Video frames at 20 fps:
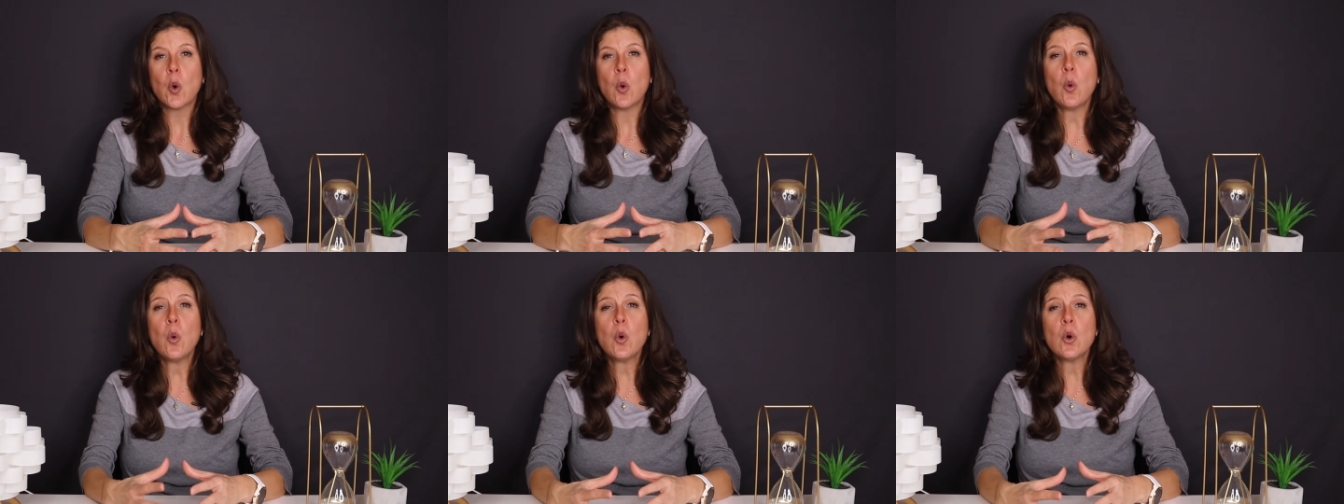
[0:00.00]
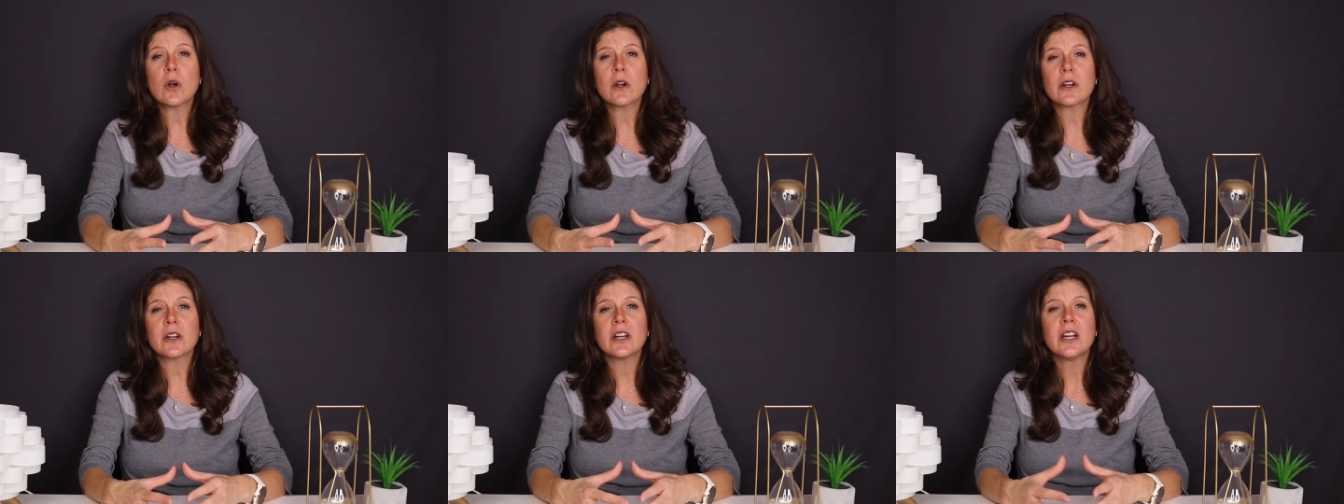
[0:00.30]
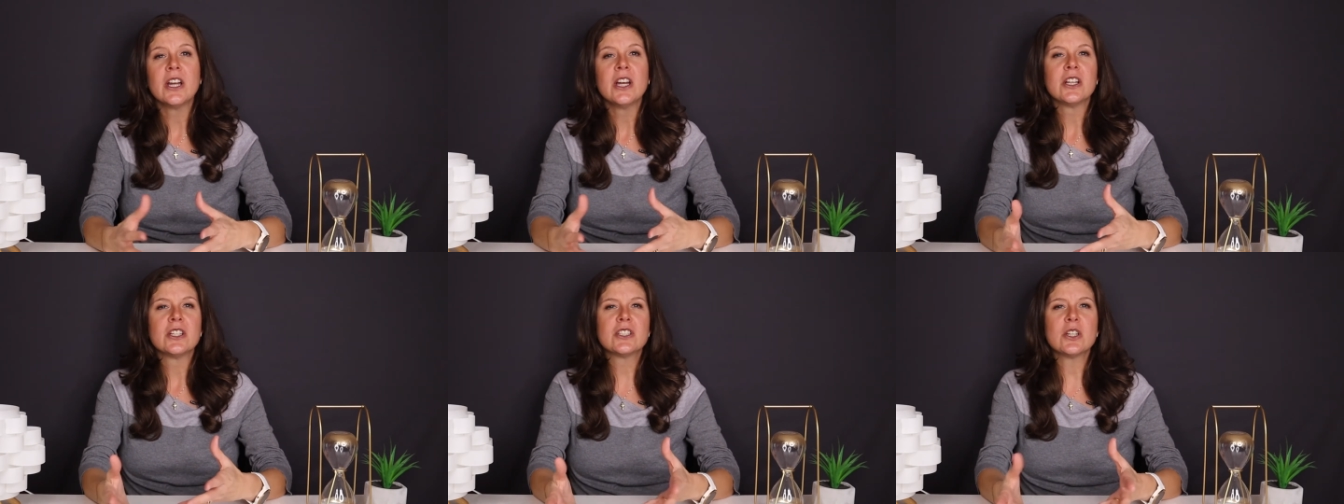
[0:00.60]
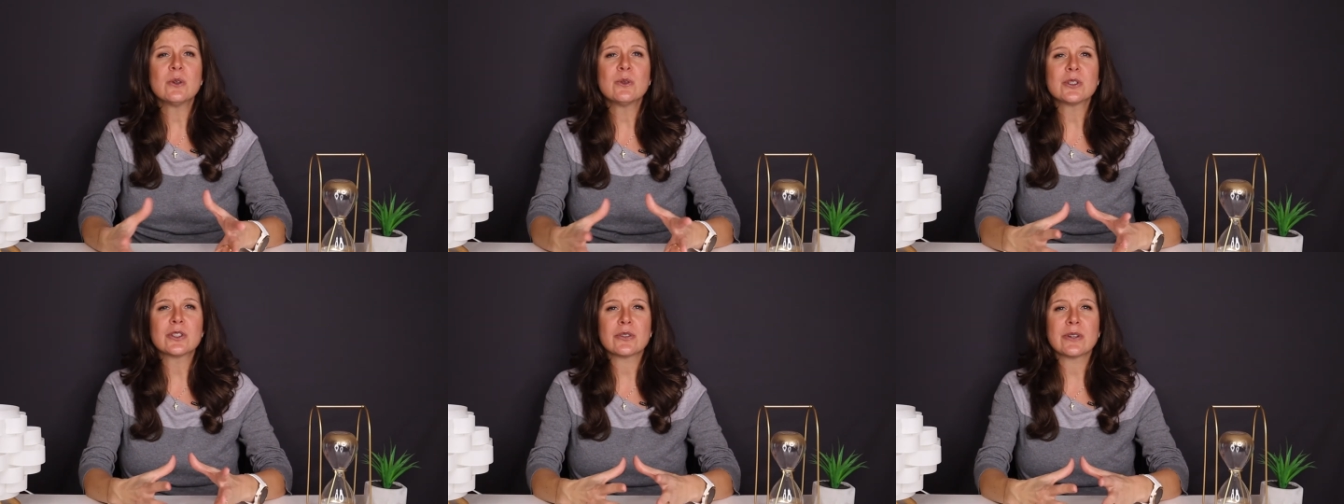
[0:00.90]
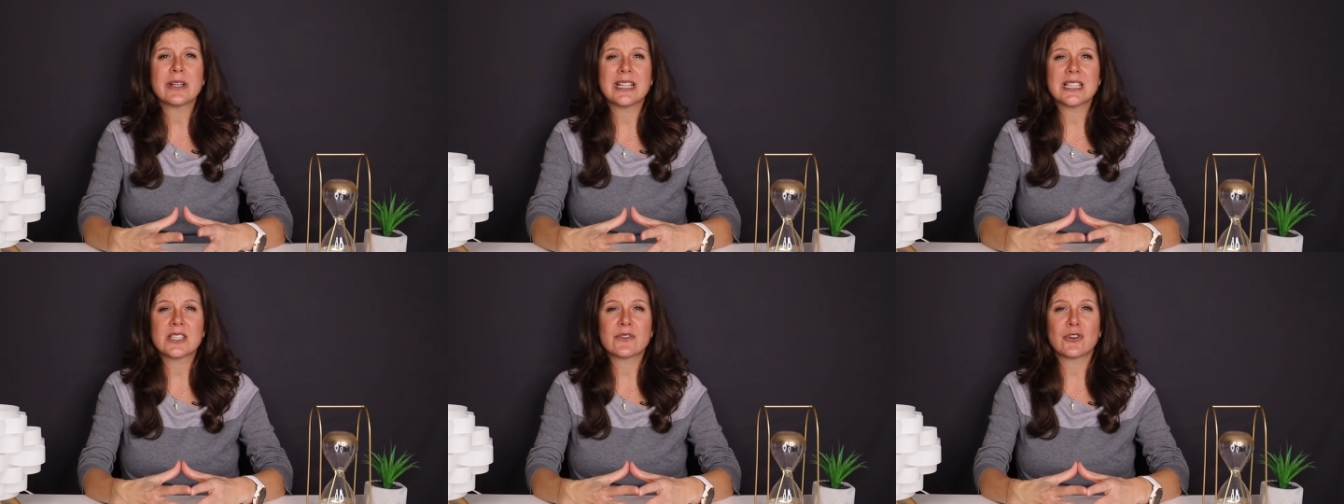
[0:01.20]
or don't
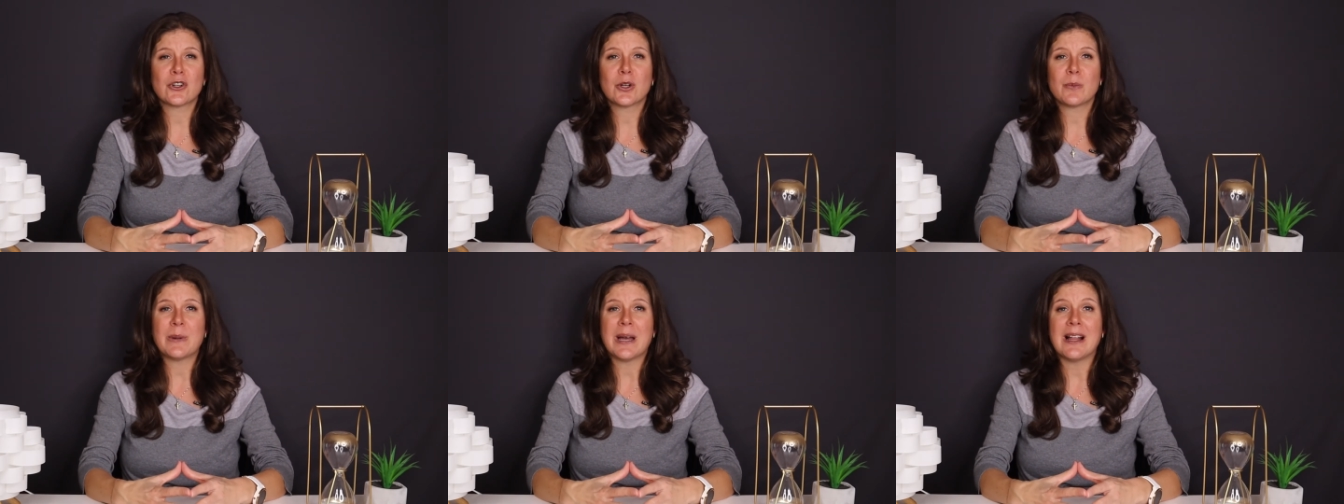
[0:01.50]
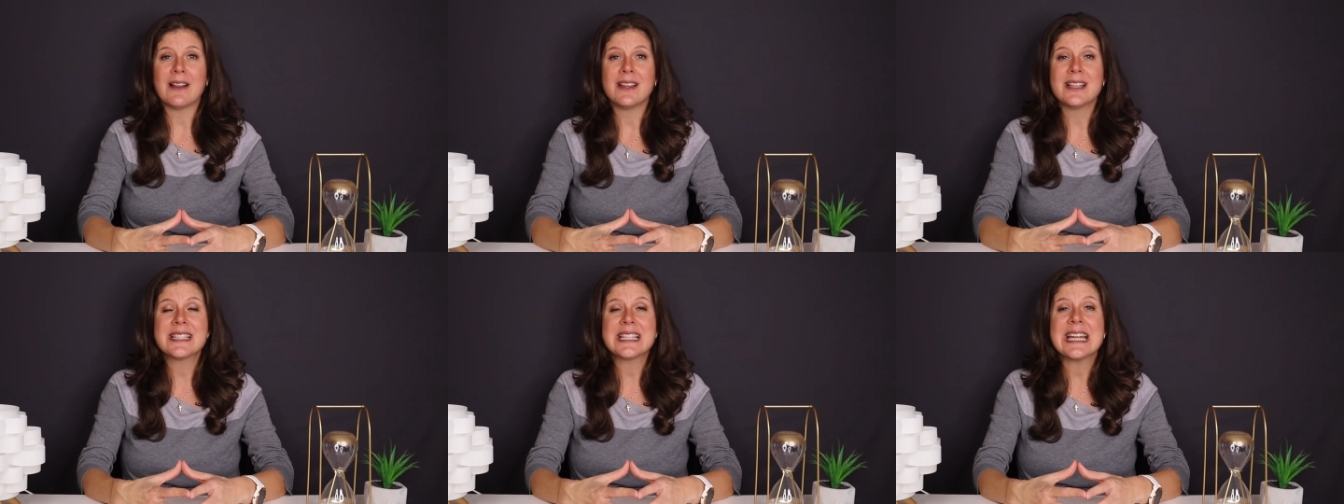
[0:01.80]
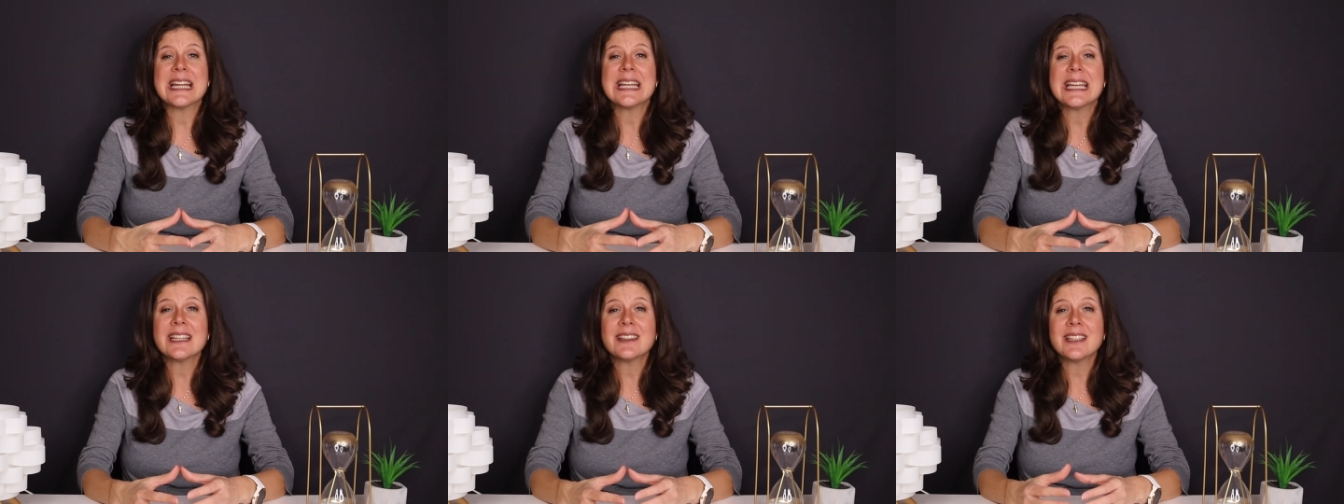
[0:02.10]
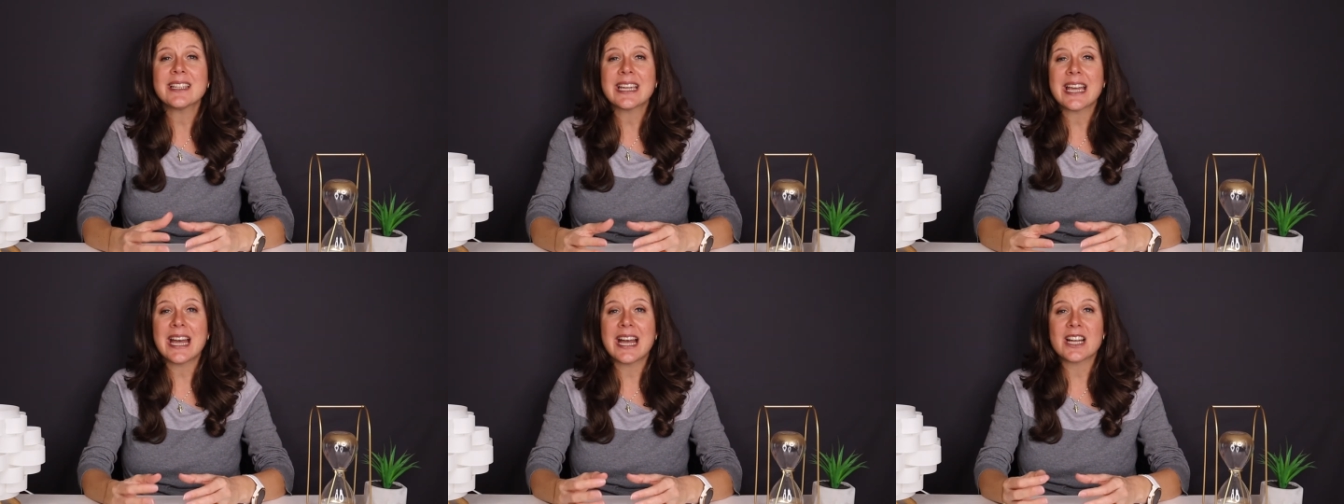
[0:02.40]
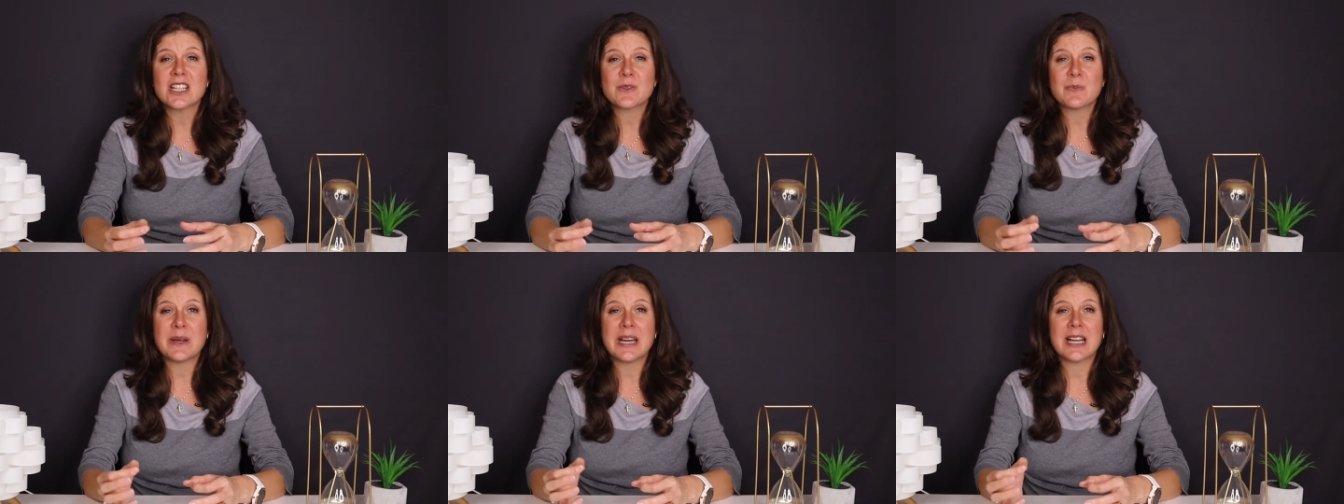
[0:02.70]
transfer a balance and get the
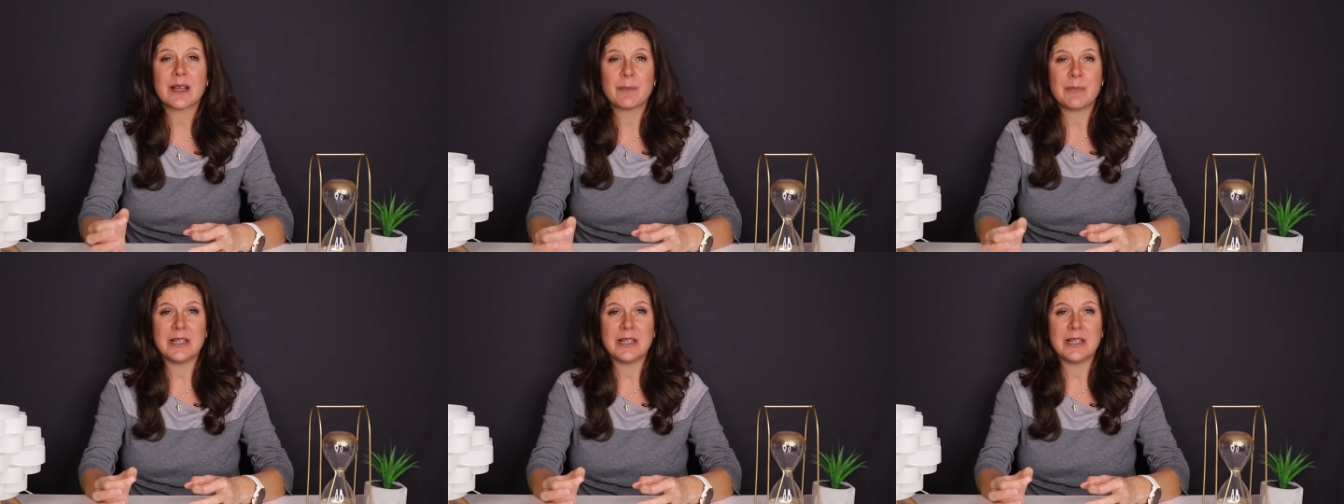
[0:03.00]
cash back